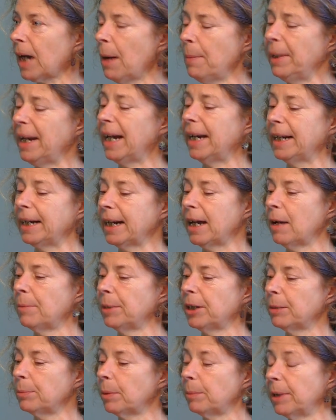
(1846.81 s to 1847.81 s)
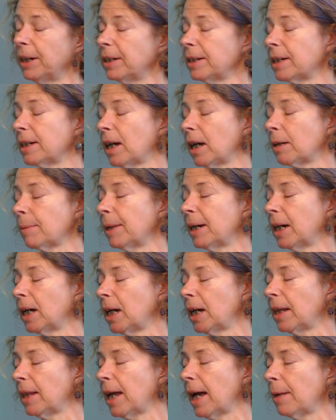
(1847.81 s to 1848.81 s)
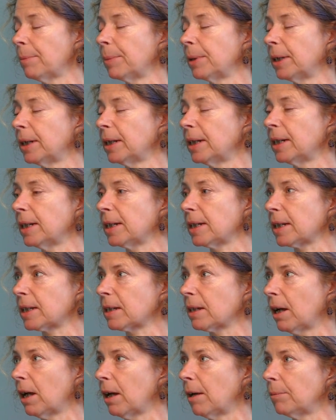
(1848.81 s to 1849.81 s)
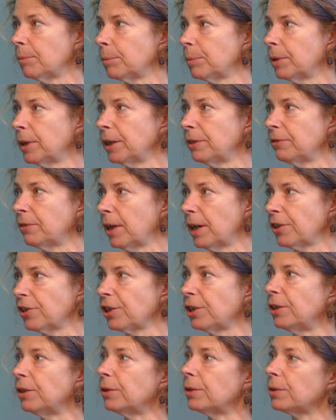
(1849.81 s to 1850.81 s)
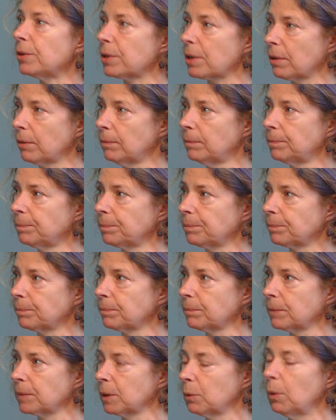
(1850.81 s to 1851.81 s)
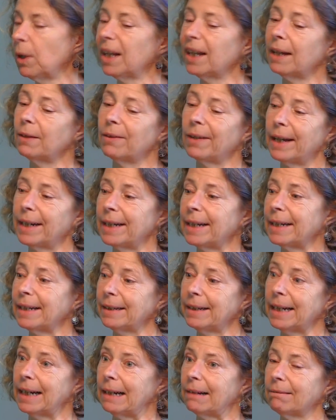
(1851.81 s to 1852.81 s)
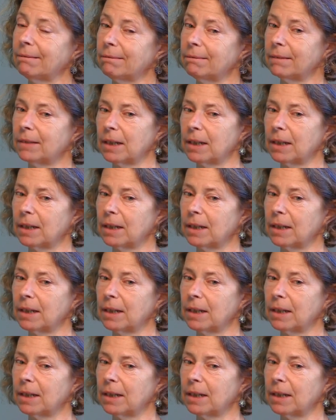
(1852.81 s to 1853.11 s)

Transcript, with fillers: I mean, I didn't come here prepared to talk about any of that, but it is um, pretty fresh news. You sound prepared. Well, I read it. You know,